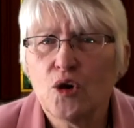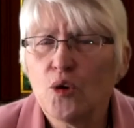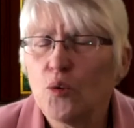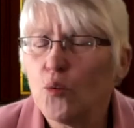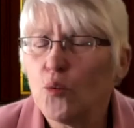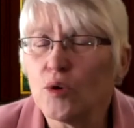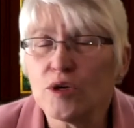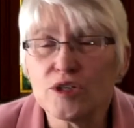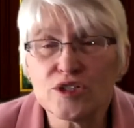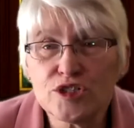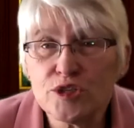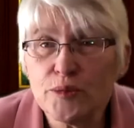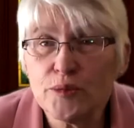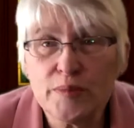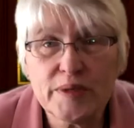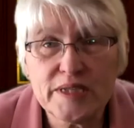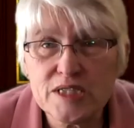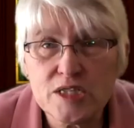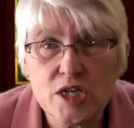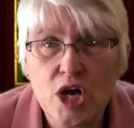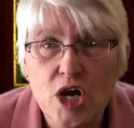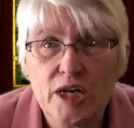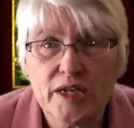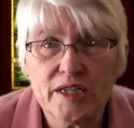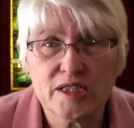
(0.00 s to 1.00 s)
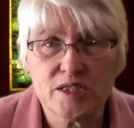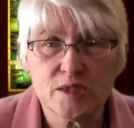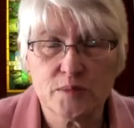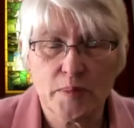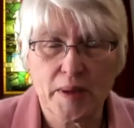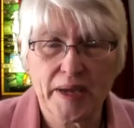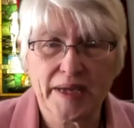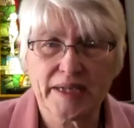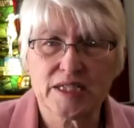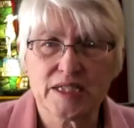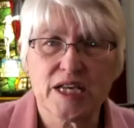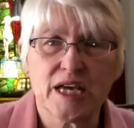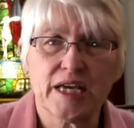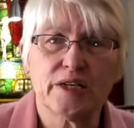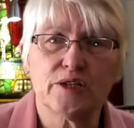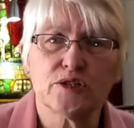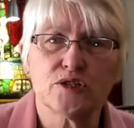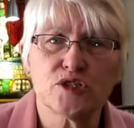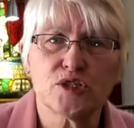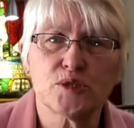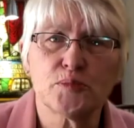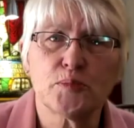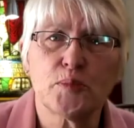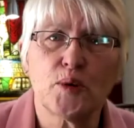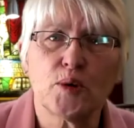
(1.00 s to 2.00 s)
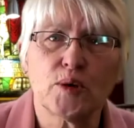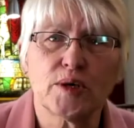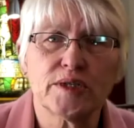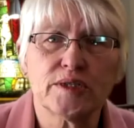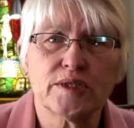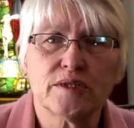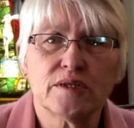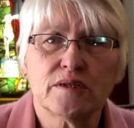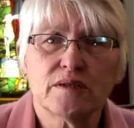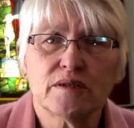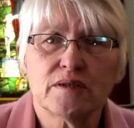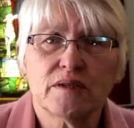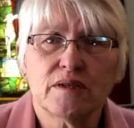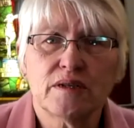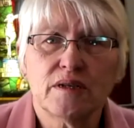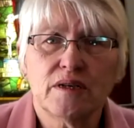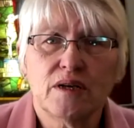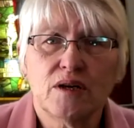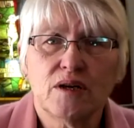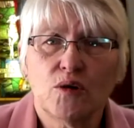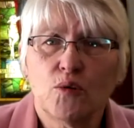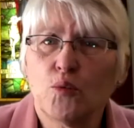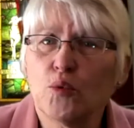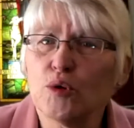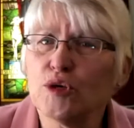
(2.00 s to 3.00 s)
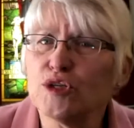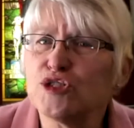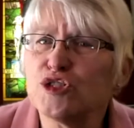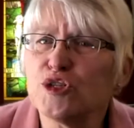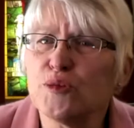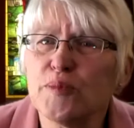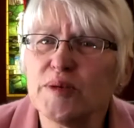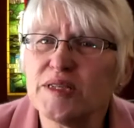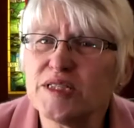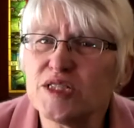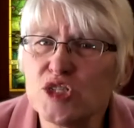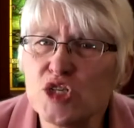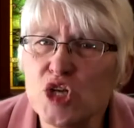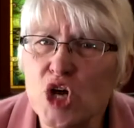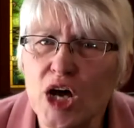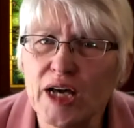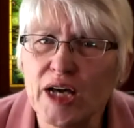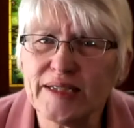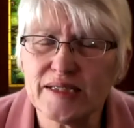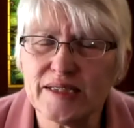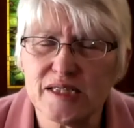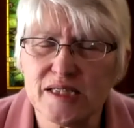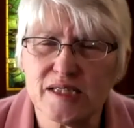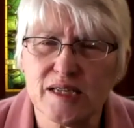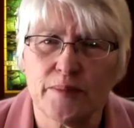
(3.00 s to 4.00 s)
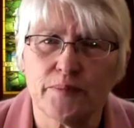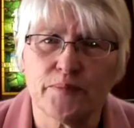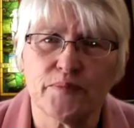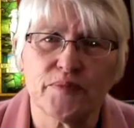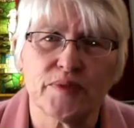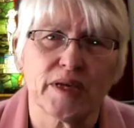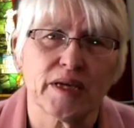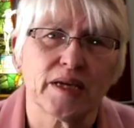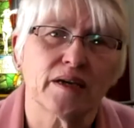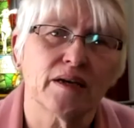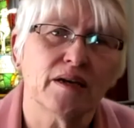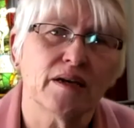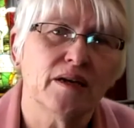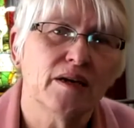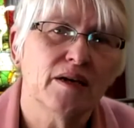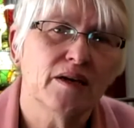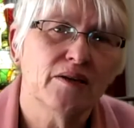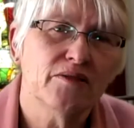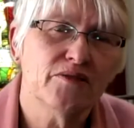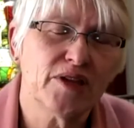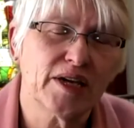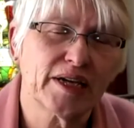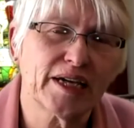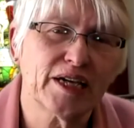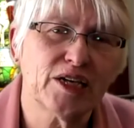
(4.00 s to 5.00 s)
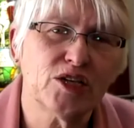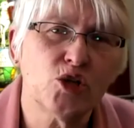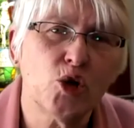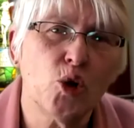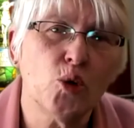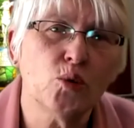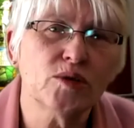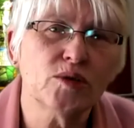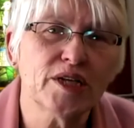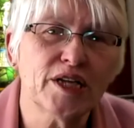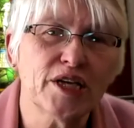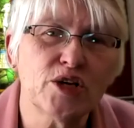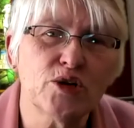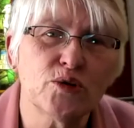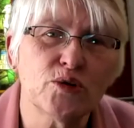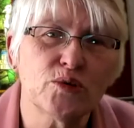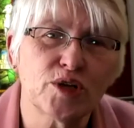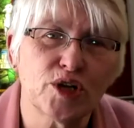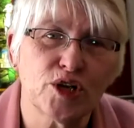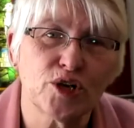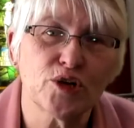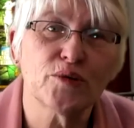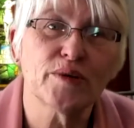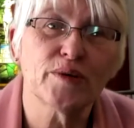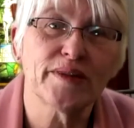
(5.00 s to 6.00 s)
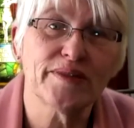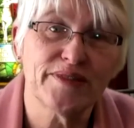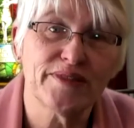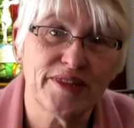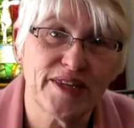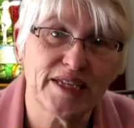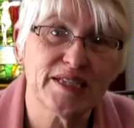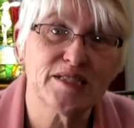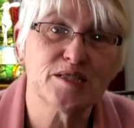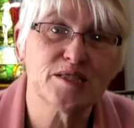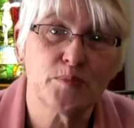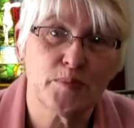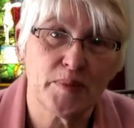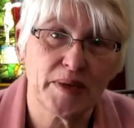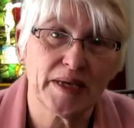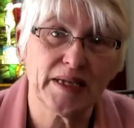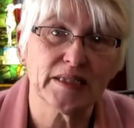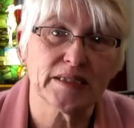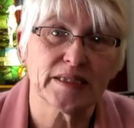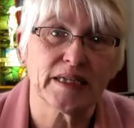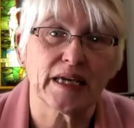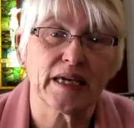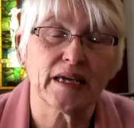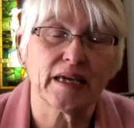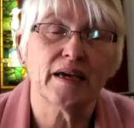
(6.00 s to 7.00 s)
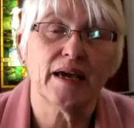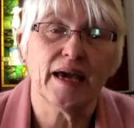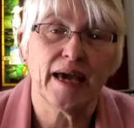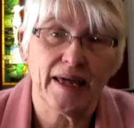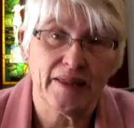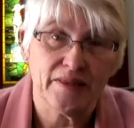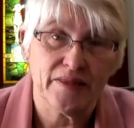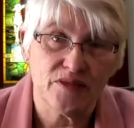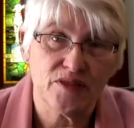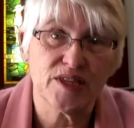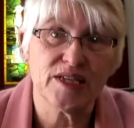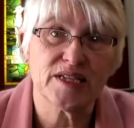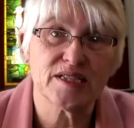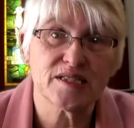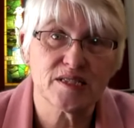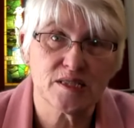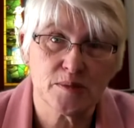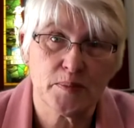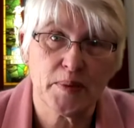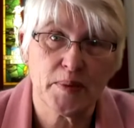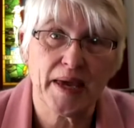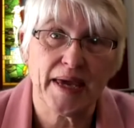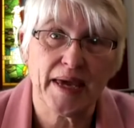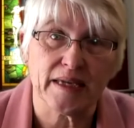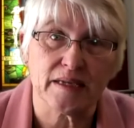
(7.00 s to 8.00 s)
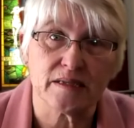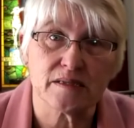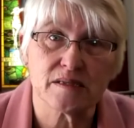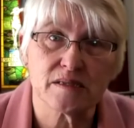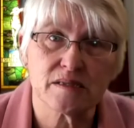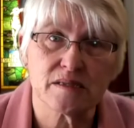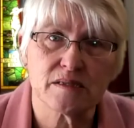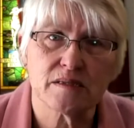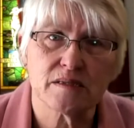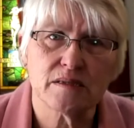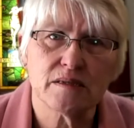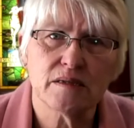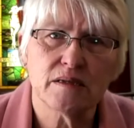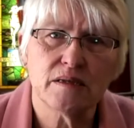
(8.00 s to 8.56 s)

Worship is not a spectator sport. Worship is not something that can only occur in this building and this space.